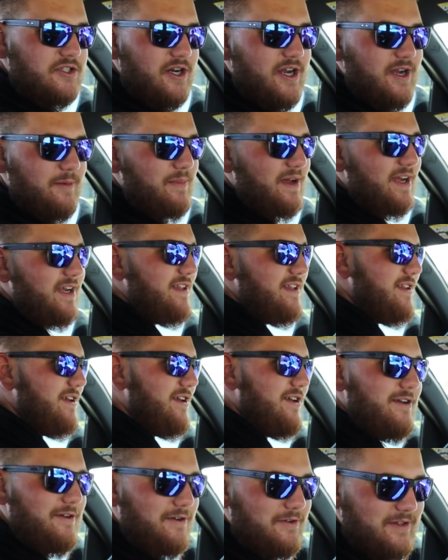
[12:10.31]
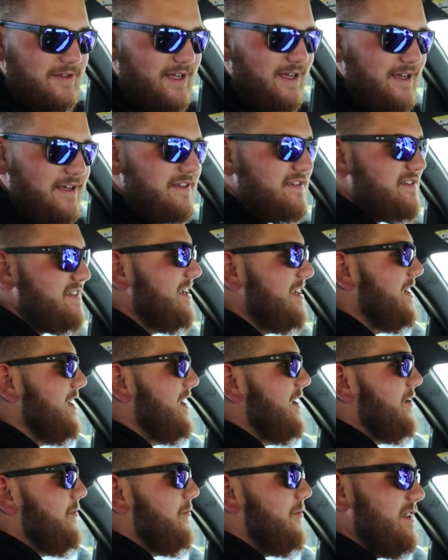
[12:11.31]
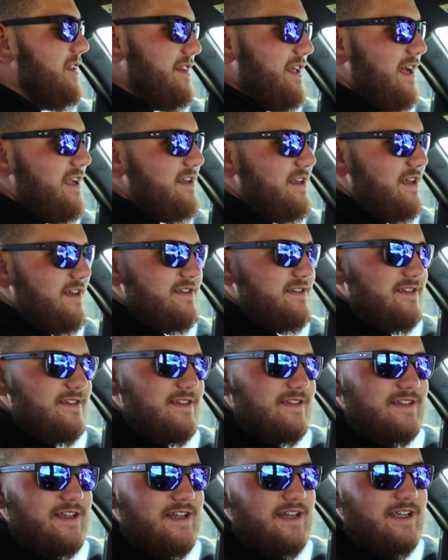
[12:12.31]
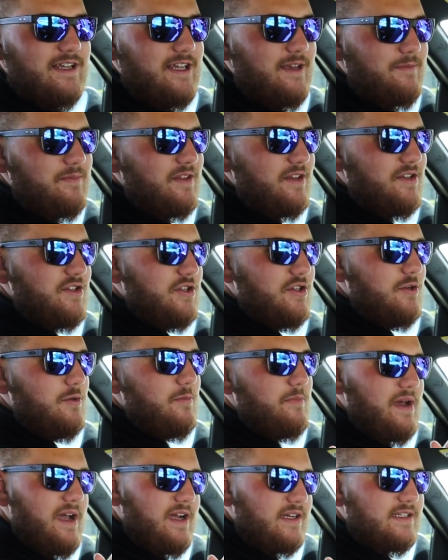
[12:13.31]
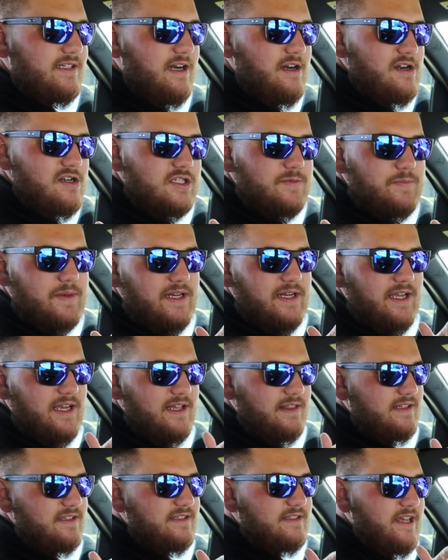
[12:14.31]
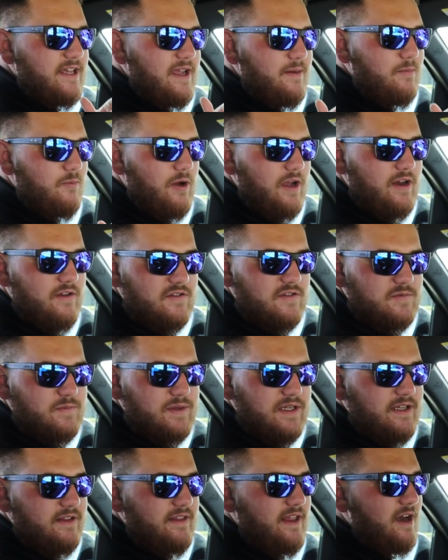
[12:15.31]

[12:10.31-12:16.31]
track back in the good old days. What that does is it's going to keep the 2 back tires spinning at the same rate of speed.